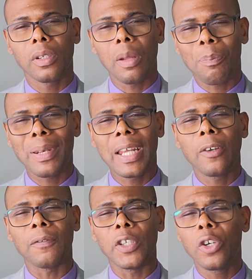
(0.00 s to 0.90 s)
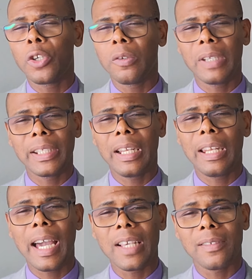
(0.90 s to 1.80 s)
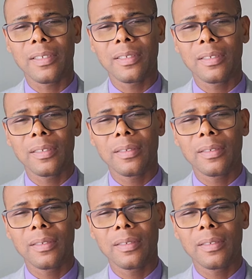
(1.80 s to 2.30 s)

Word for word: the plan of God over their lives.